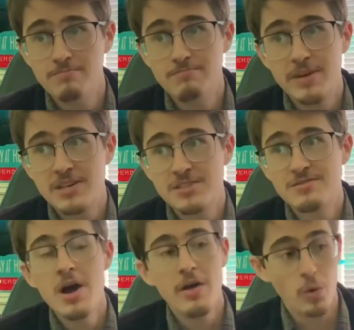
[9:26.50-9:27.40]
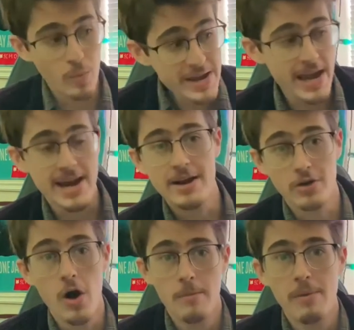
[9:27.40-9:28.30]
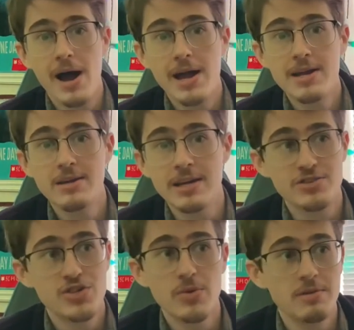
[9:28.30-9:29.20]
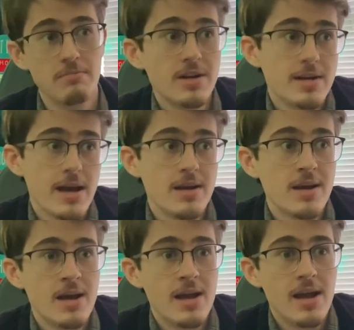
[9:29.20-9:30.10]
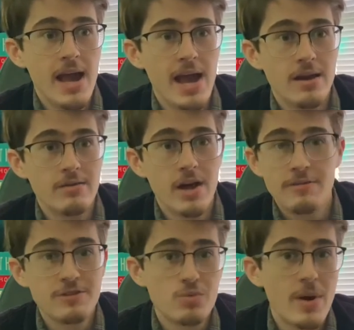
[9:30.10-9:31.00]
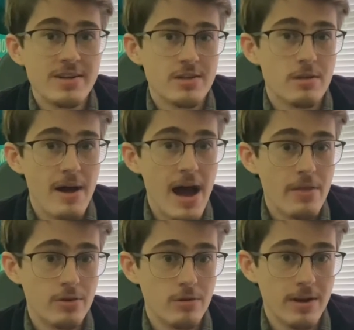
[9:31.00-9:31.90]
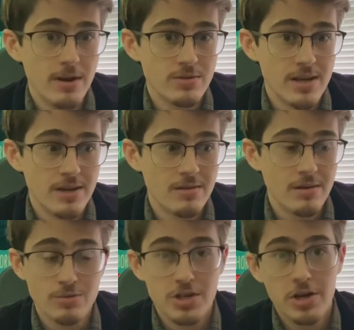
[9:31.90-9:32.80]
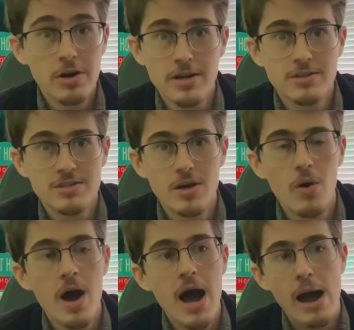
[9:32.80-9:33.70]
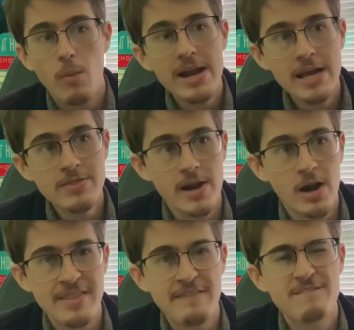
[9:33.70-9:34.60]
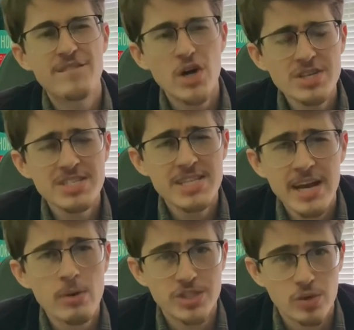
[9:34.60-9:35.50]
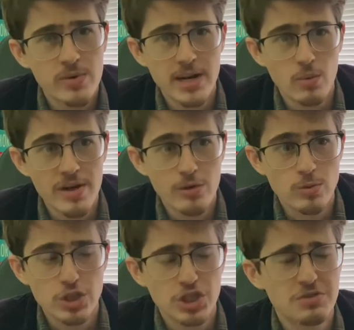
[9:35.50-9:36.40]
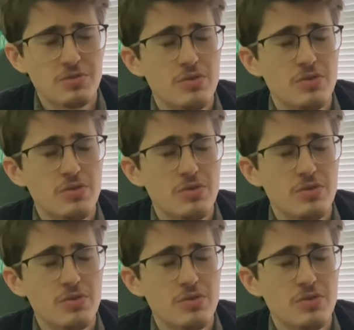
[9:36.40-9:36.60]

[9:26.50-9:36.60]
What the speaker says: because the weekend had gone by and so did Monday, and none of us went into the bathroom, and I was curious. So I went in there, and the first thing I was greeted with was just